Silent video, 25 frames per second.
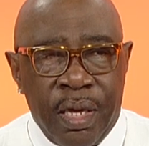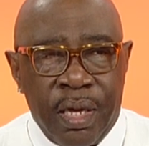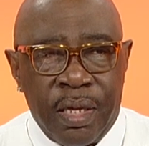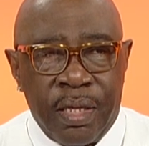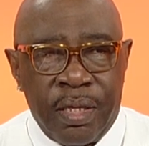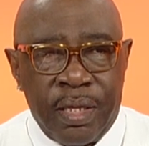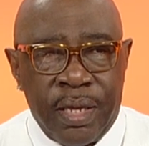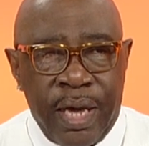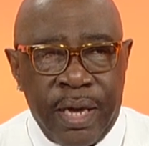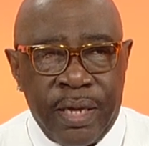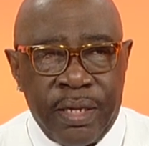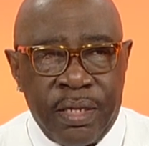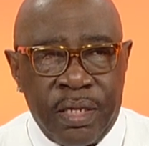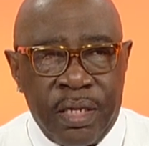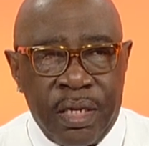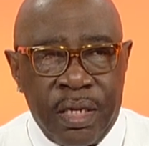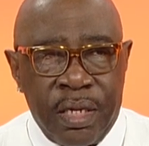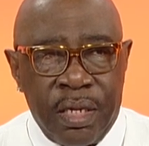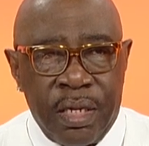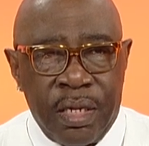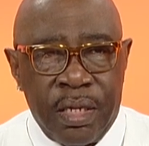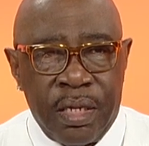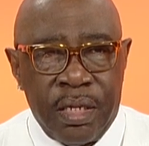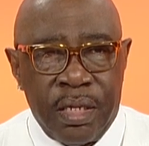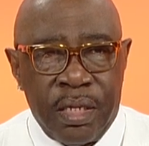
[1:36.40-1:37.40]

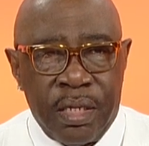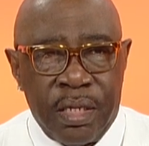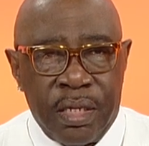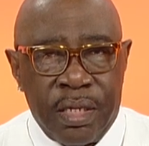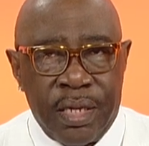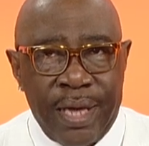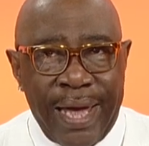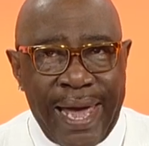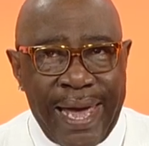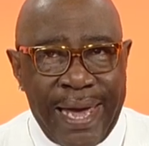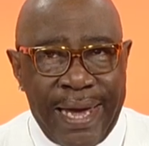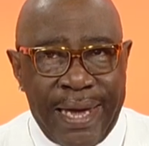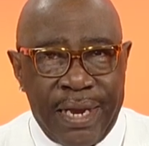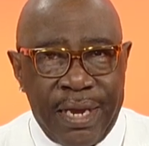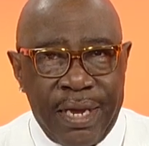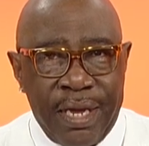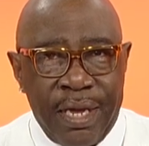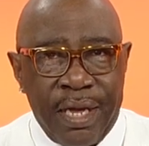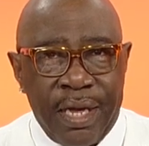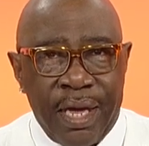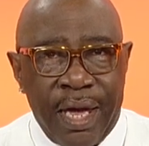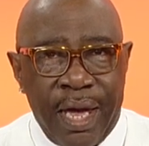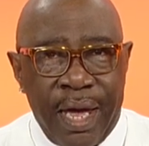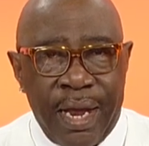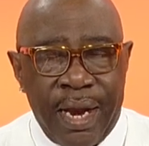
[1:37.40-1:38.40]
1980,
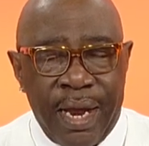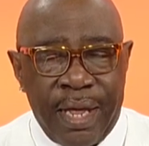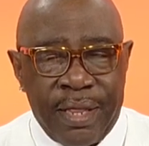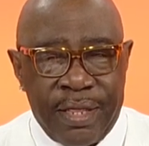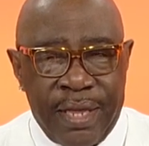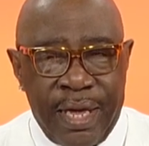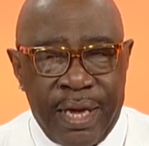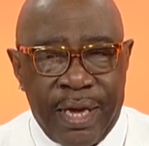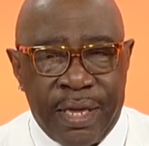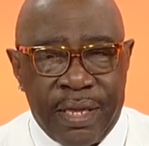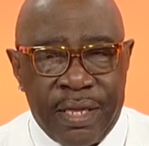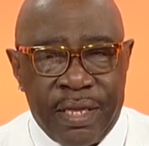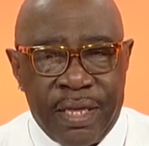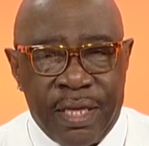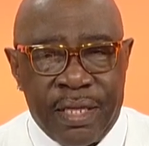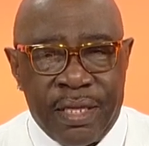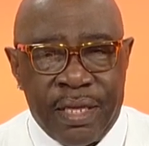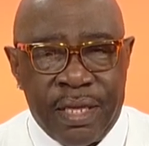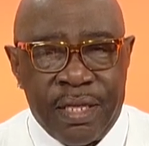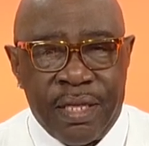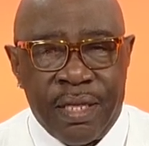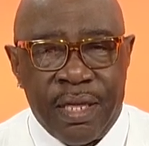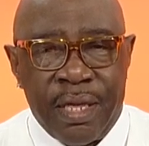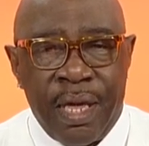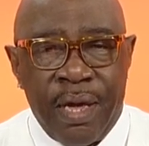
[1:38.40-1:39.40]
and I think it just
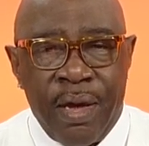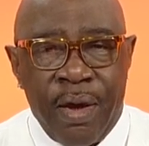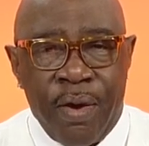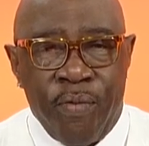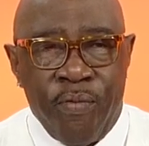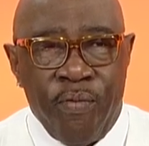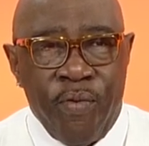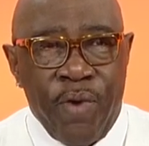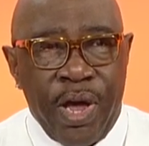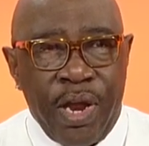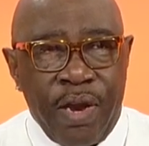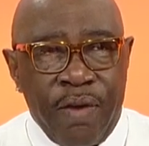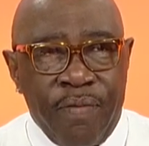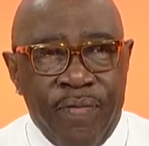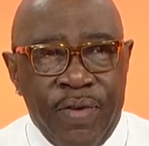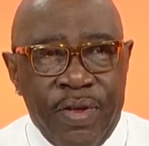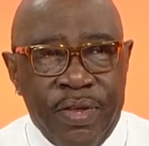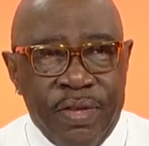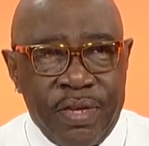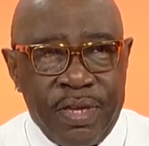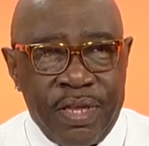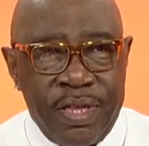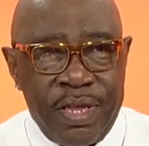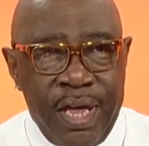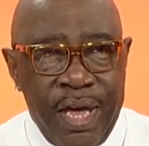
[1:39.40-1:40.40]
is relevant
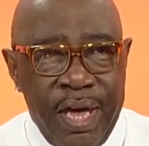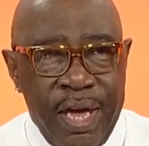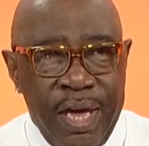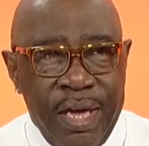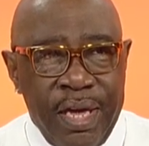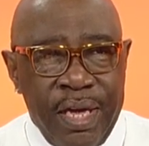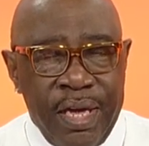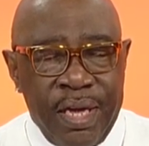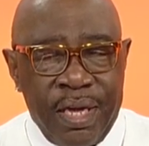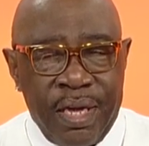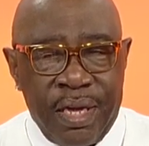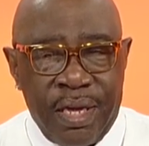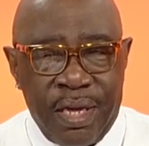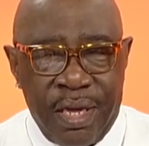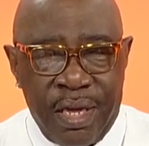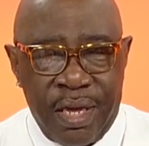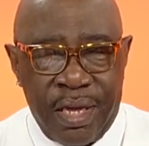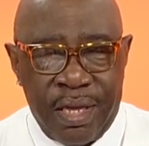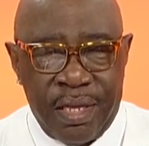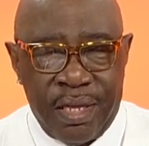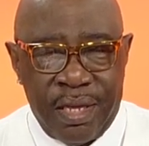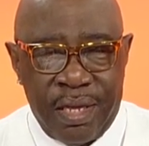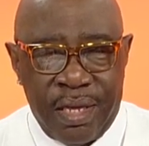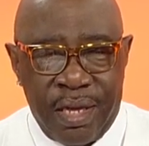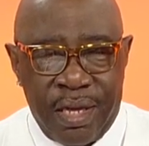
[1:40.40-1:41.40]
today
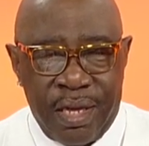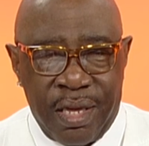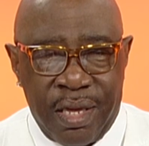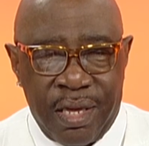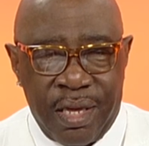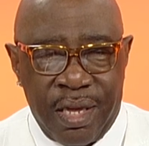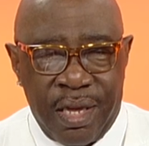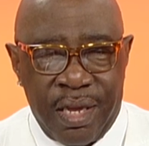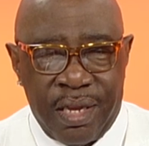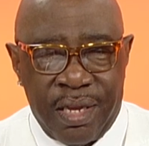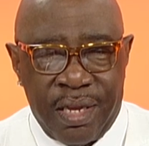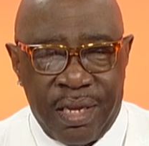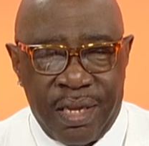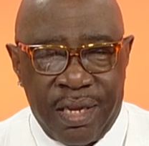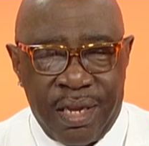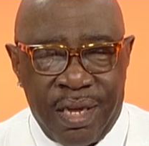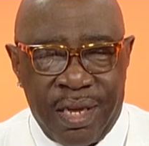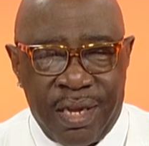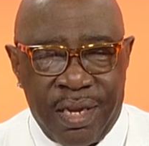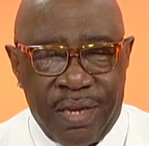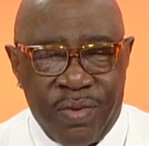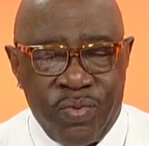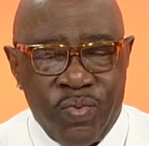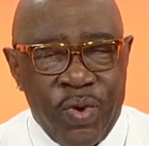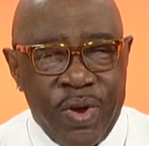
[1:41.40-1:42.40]
in the, in, in
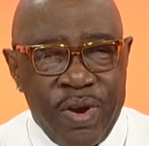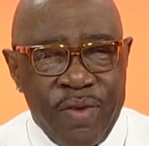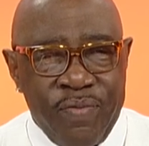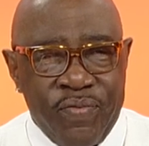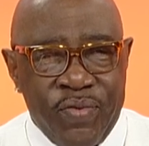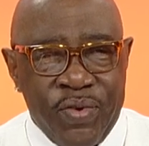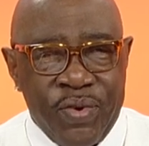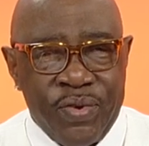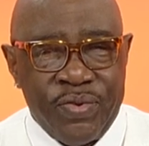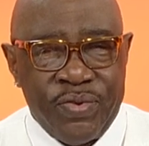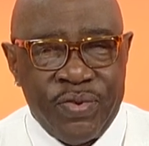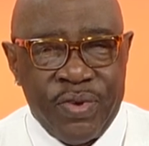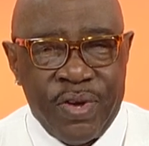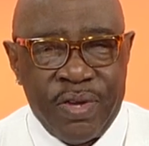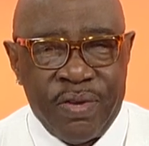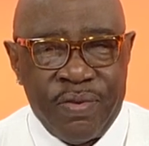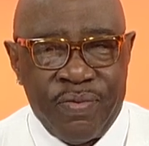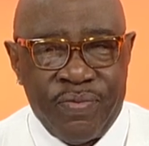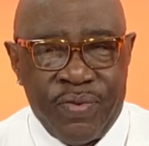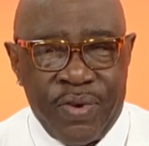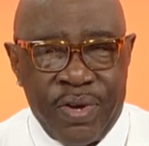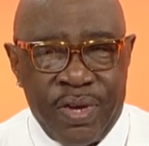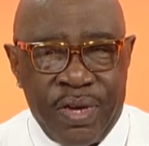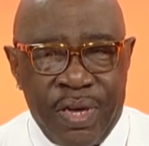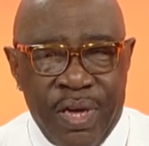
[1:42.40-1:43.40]
the 21st
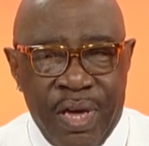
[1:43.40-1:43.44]
century.